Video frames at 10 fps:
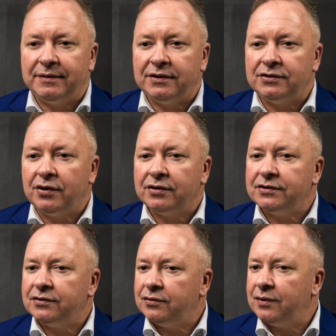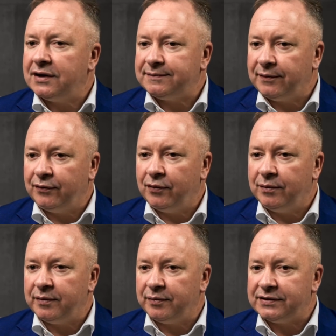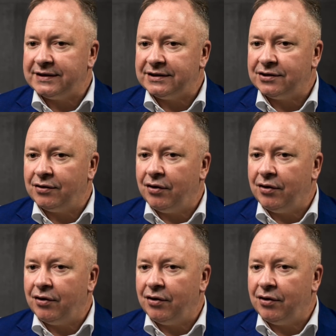but a doctor who has performed the procedure